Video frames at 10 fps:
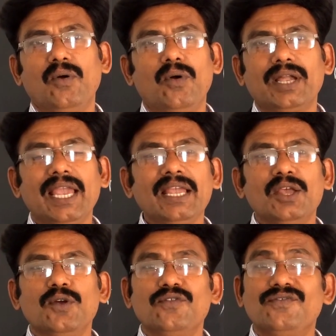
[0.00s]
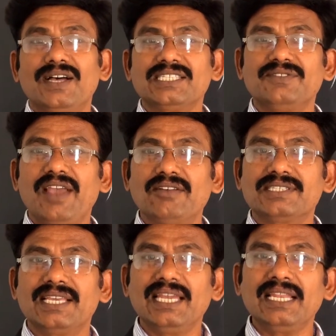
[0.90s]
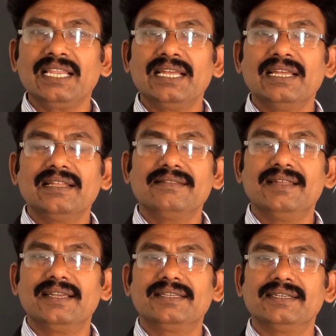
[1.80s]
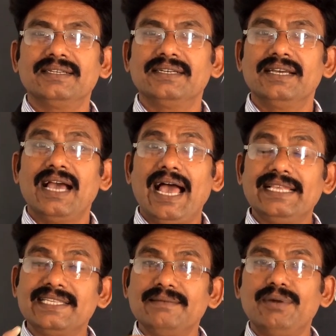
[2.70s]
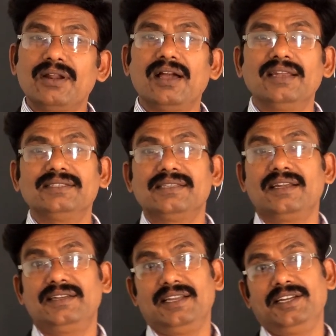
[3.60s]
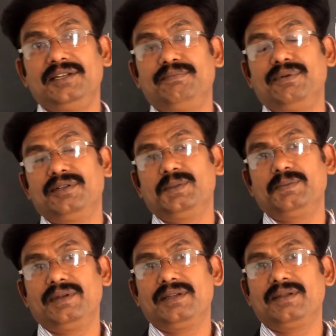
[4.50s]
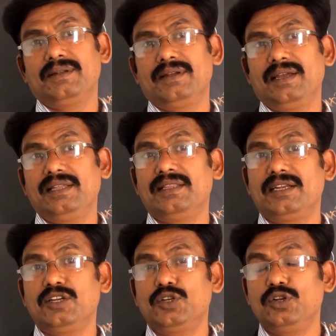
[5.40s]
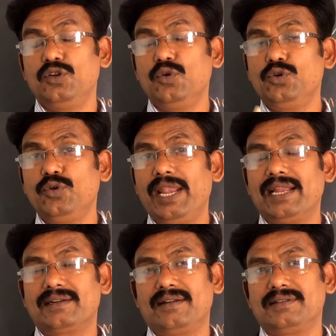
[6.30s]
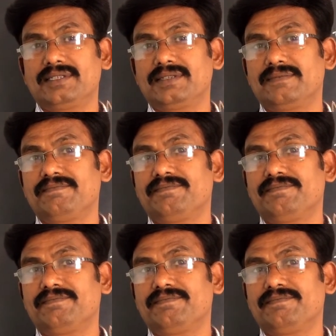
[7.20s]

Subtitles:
Okay, first we have seen that Heisenberg uncertainty principle, in that no two electrons.